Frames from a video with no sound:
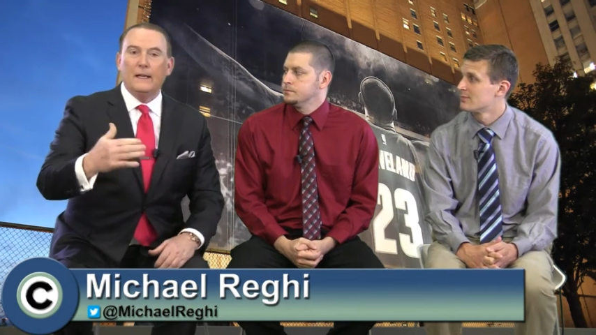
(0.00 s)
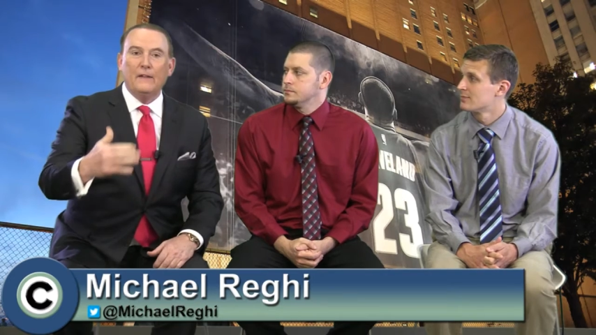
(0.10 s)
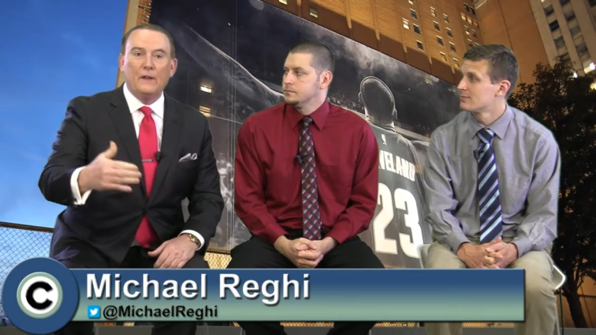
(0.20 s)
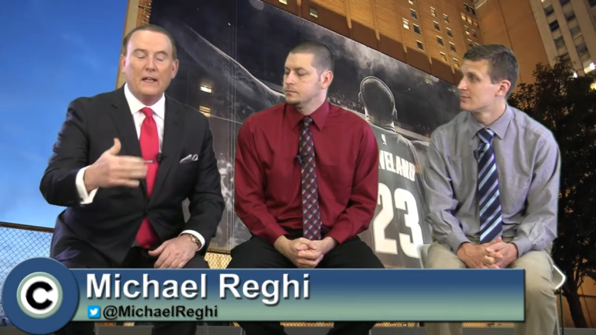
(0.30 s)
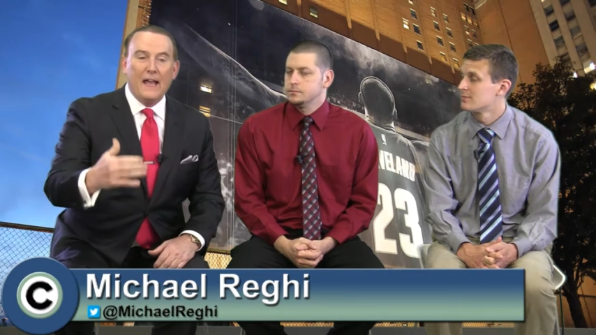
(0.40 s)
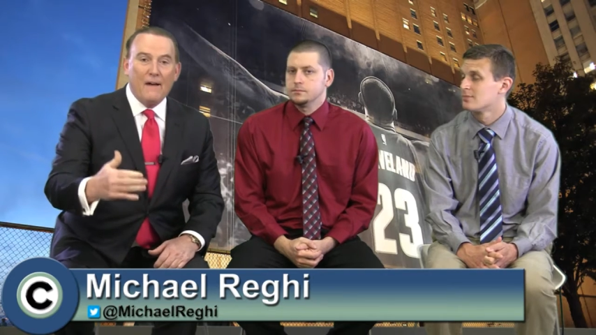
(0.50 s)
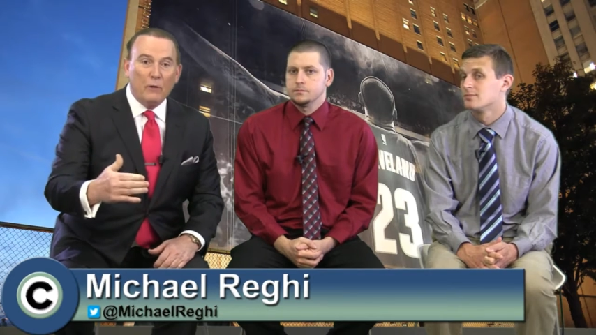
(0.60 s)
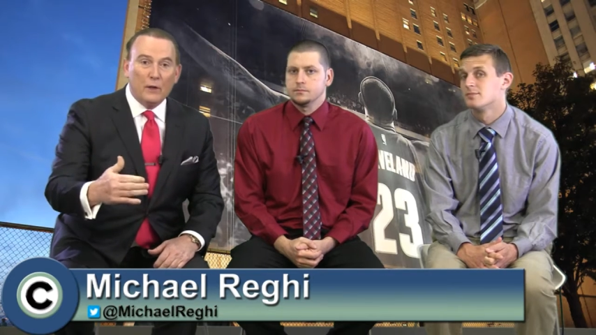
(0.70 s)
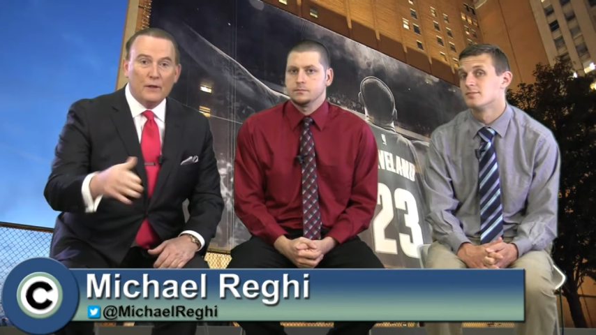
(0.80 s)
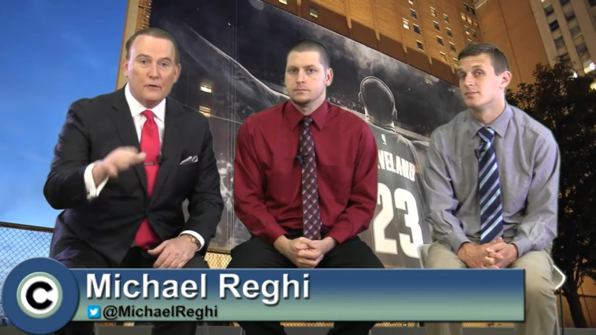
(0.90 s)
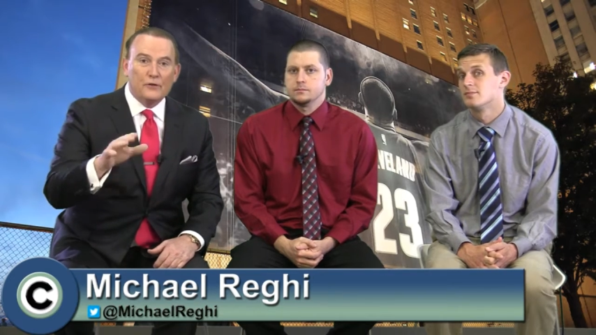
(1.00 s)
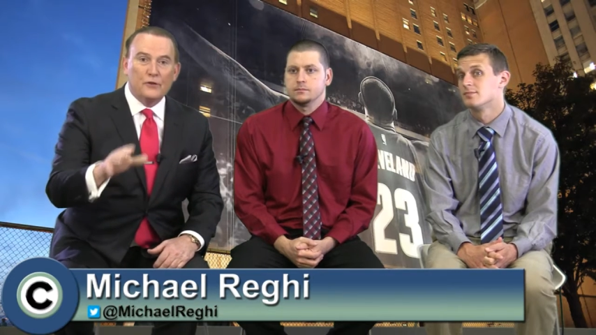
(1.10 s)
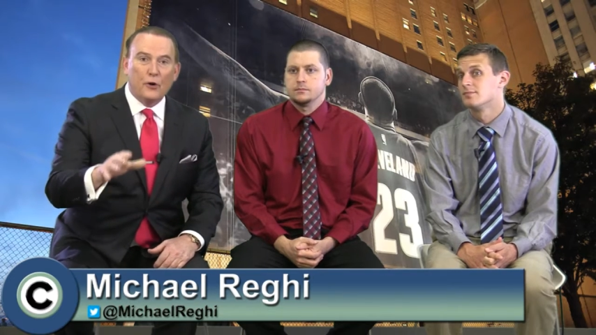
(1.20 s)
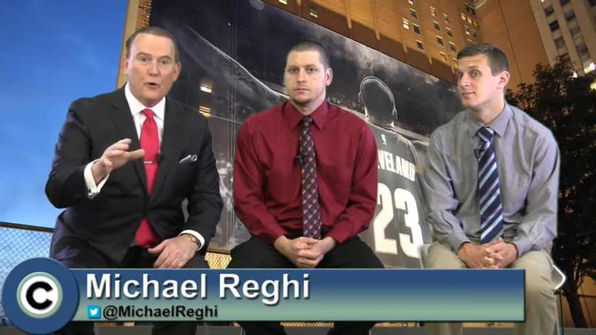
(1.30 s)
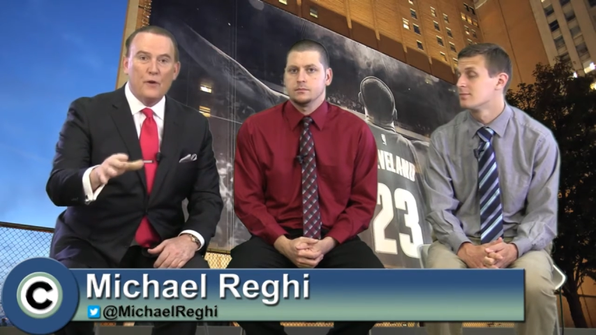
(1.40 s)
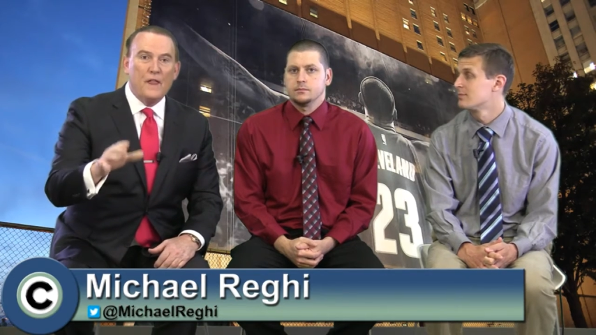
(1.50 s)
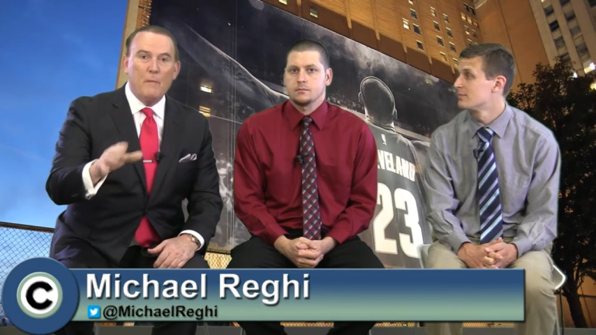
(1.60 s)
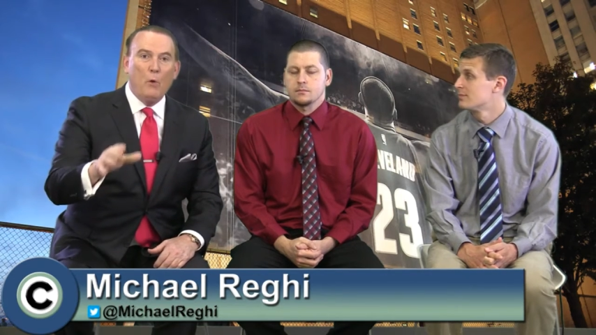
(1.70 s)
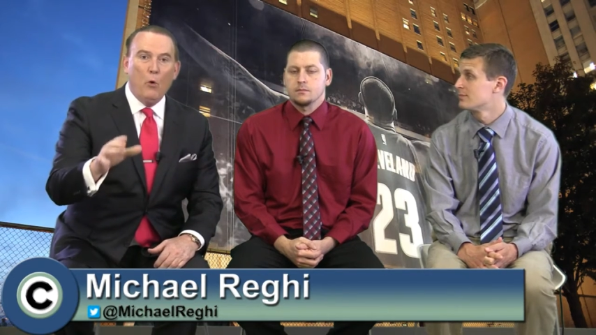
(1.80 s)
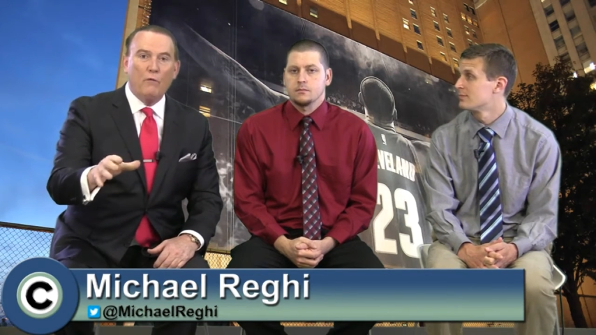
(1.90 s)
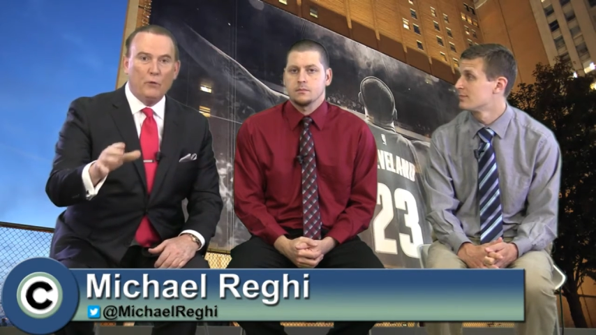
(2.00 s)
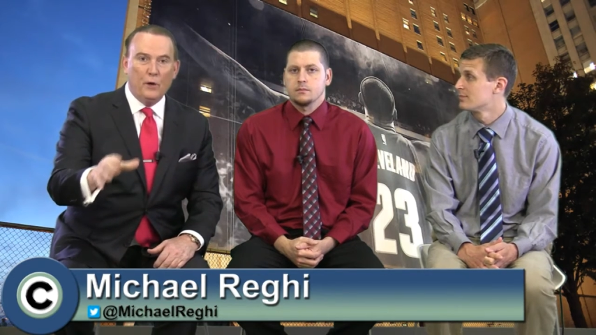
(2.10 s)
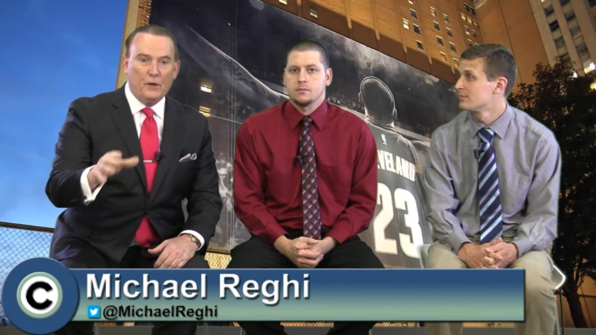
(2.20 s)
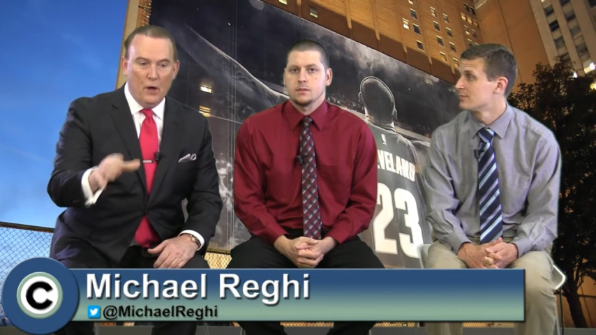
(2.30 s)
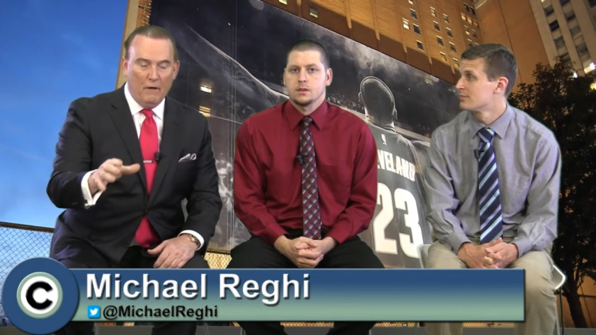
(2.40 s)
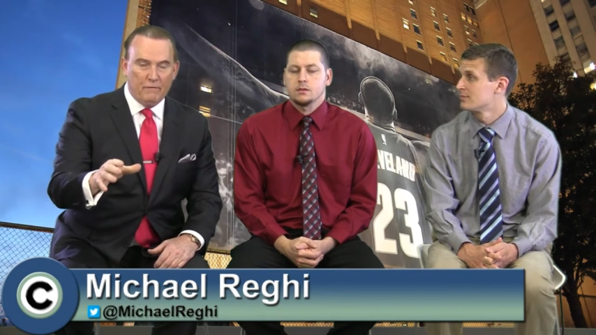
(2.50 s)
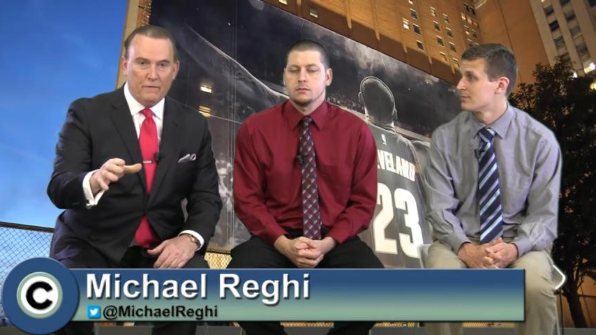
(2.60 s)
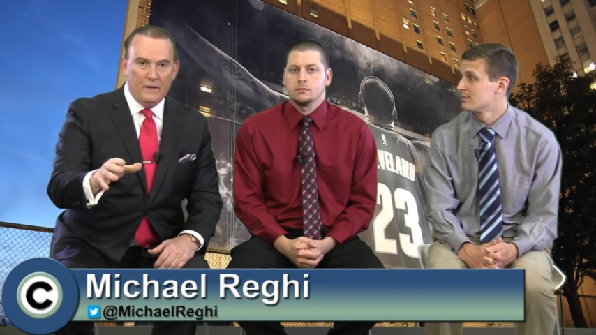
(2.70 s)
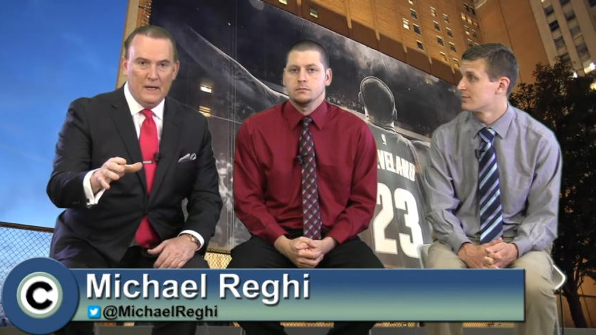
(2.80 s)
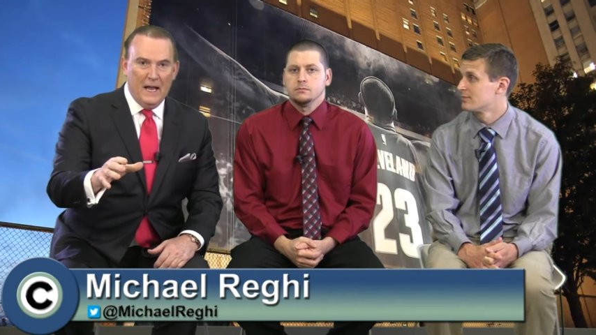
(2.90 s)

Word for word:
Speaker 1: Can the Cavaliers turn them over enough